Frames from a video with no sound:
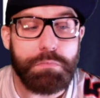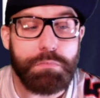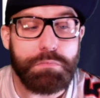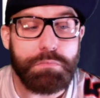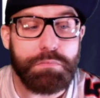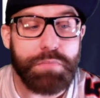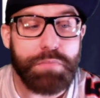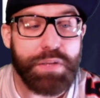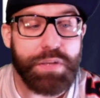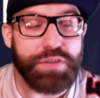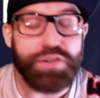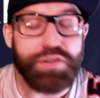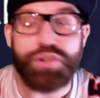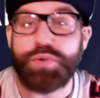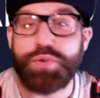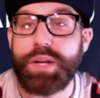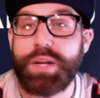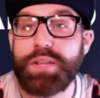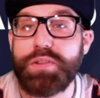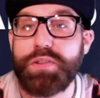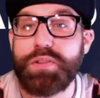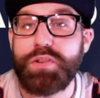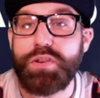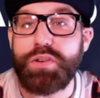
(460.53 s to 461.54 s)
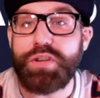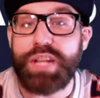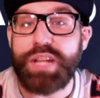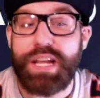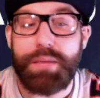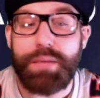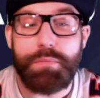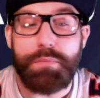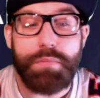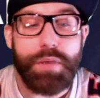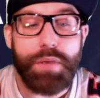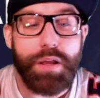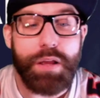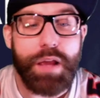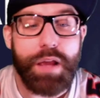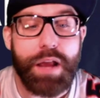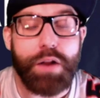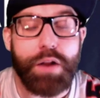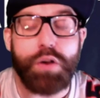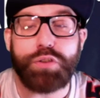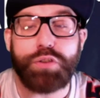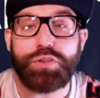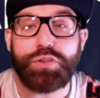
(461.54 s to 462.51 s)
It's the strength of their team. And
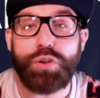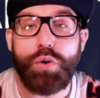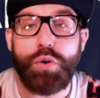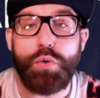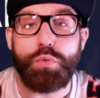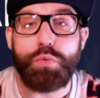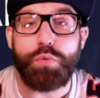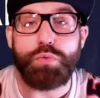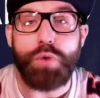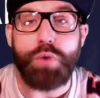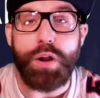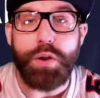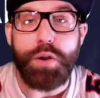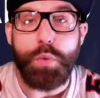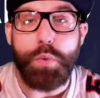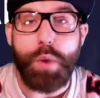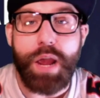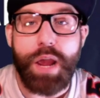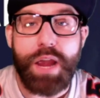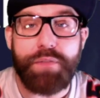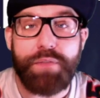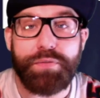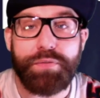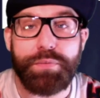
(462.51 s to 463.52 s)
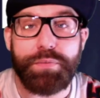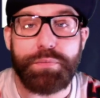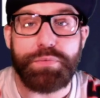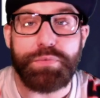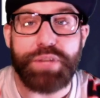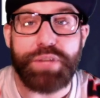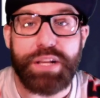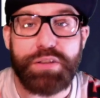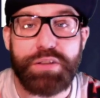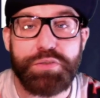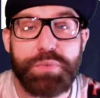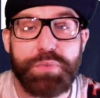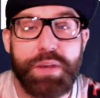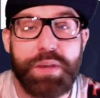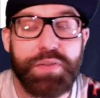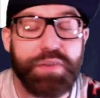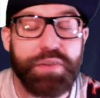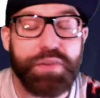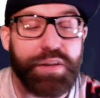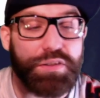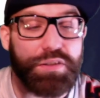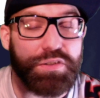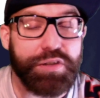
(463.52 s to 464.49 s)
also run away from Jalen Smith
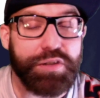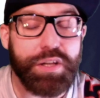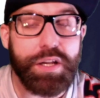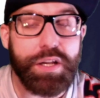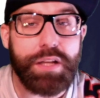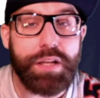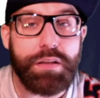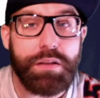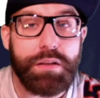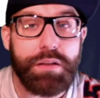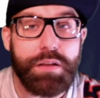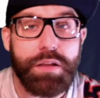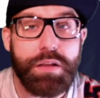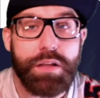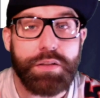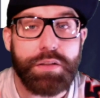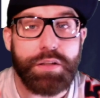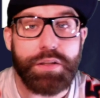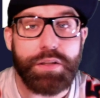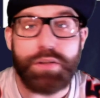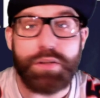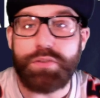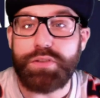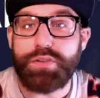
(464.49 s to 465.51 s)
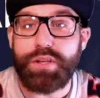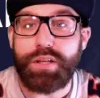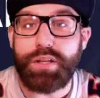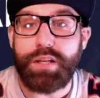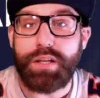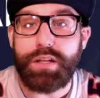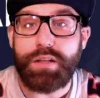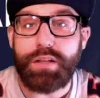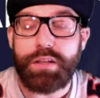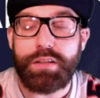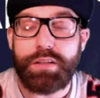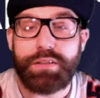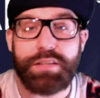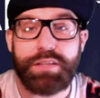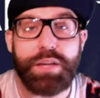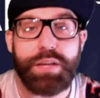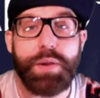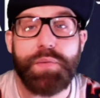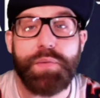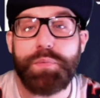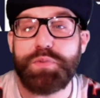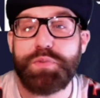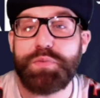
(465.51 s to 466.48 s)
because he's good. The dude's good. Stay
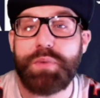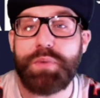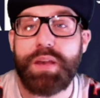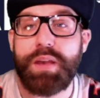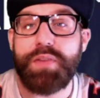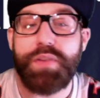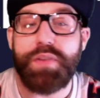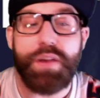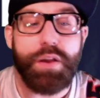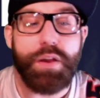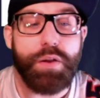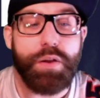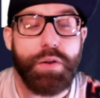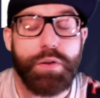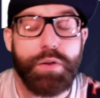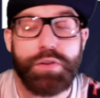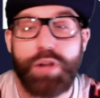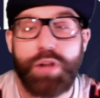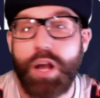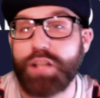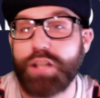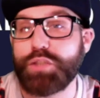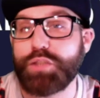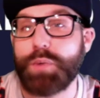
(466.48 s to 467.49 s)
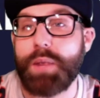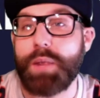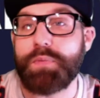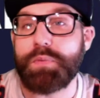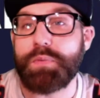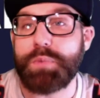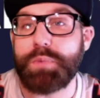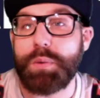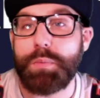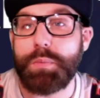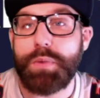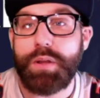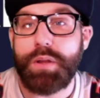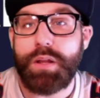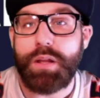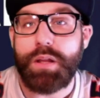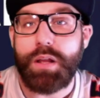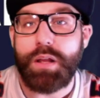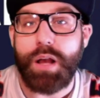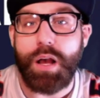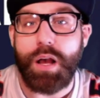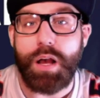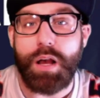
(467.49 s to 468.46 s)
away from Smith. Toss away from him.
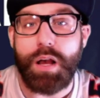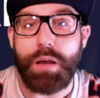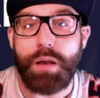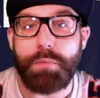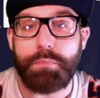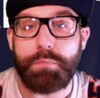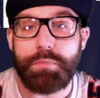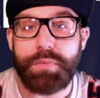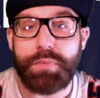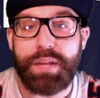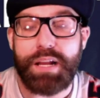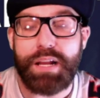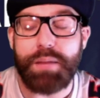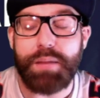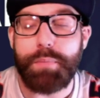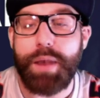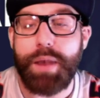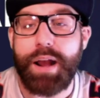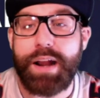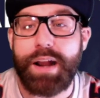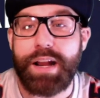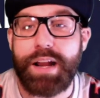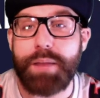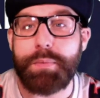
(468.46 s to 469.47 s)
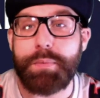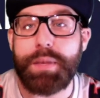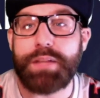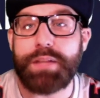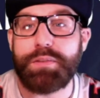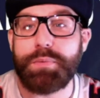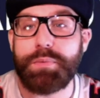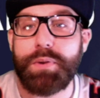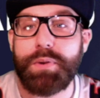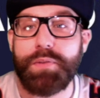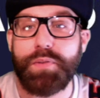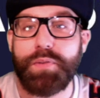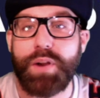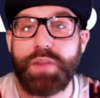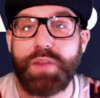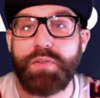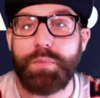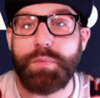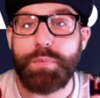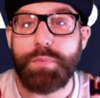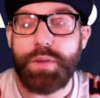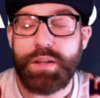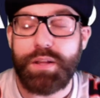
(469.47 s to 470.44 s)
Get a body in him. Get someone in front of
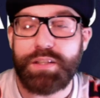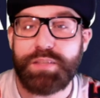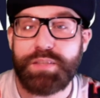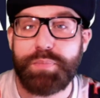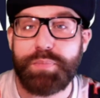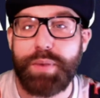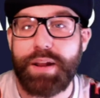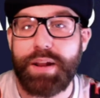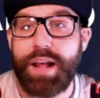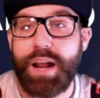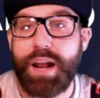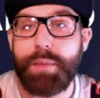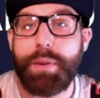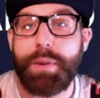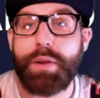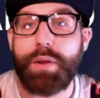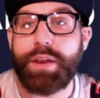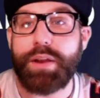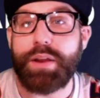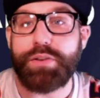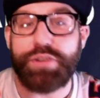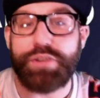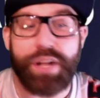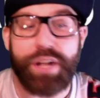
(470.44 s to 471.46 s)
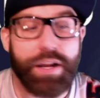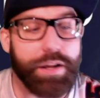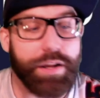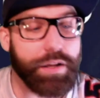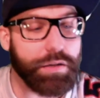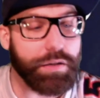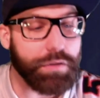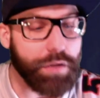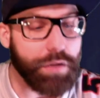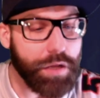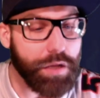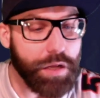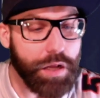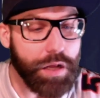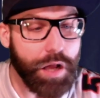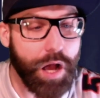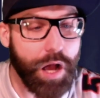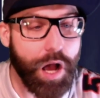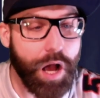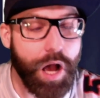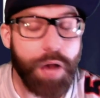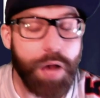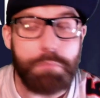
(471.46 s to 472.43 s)
him. Spit on him. I don't care what you got to do.
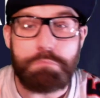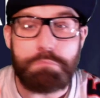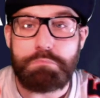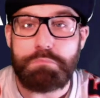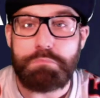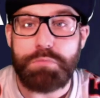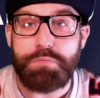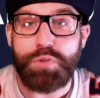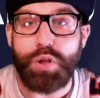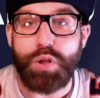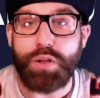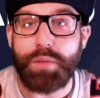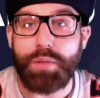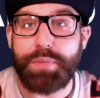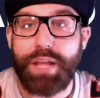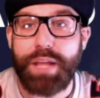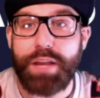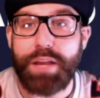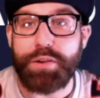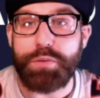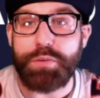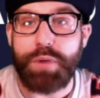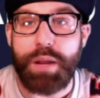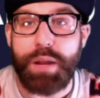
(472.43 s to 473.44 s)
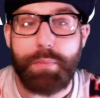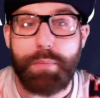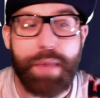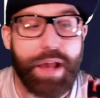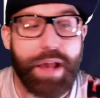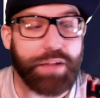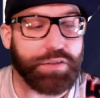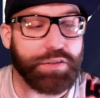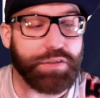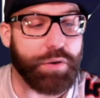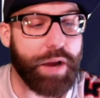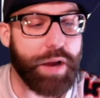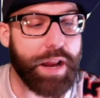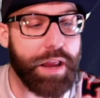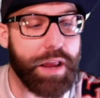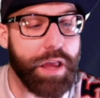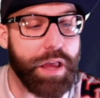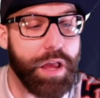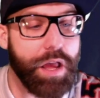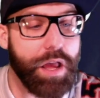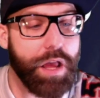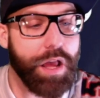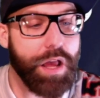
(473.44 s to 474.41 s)
Don't let him tackle your running backs, all right?
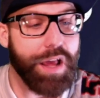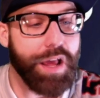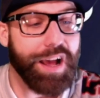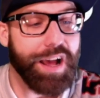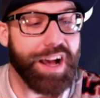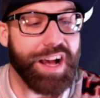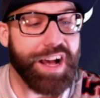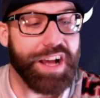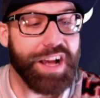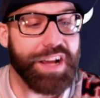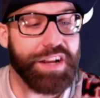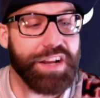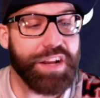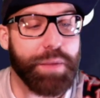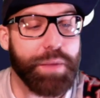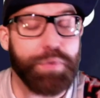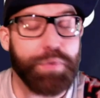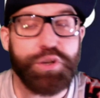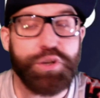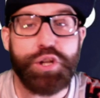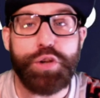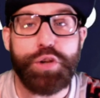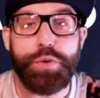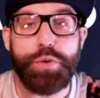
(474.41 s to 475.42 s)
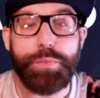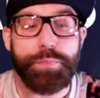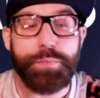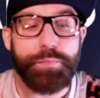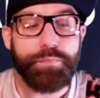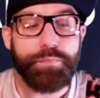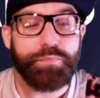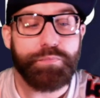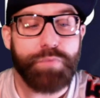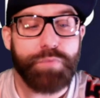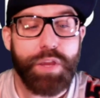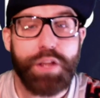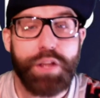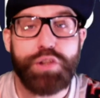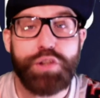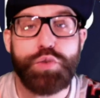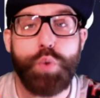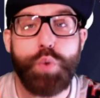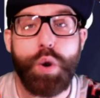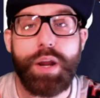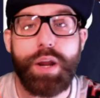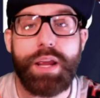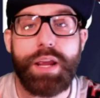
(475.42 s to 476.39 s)
Number two,
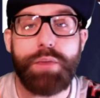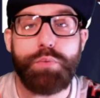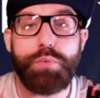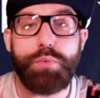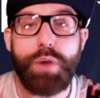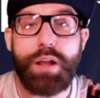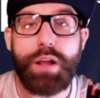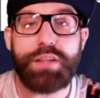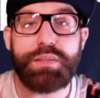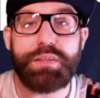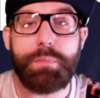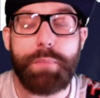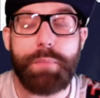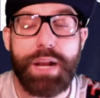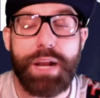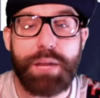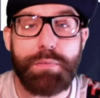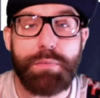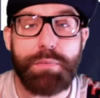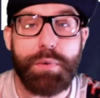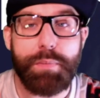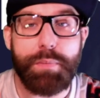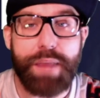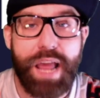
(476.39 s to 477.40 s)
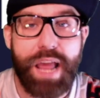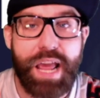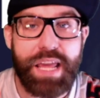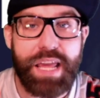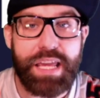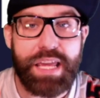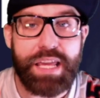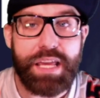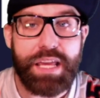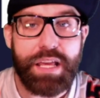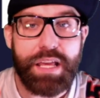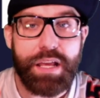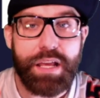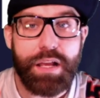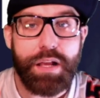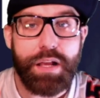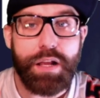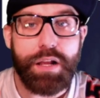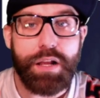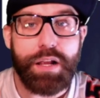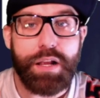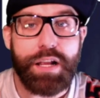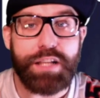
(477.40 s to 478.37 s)
20 runs minimum, Nagy.
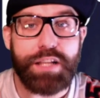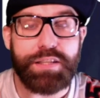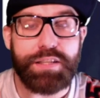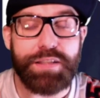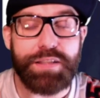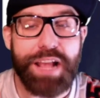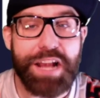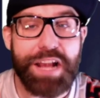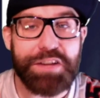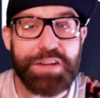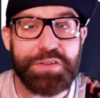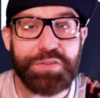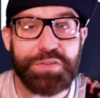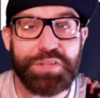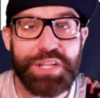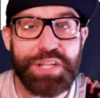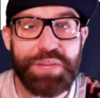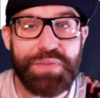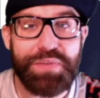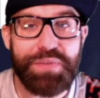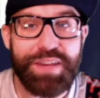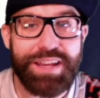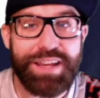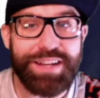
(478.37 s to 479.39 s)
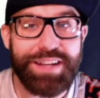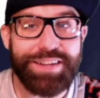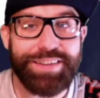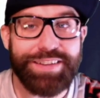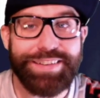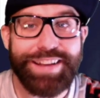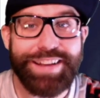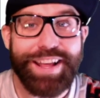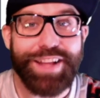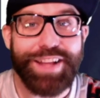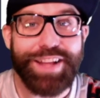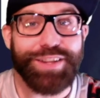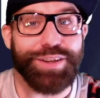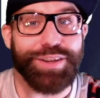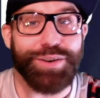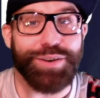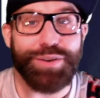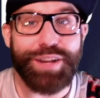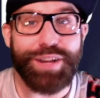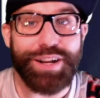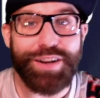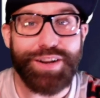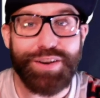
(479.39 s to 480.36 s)
It's national TV, dude. Don't get all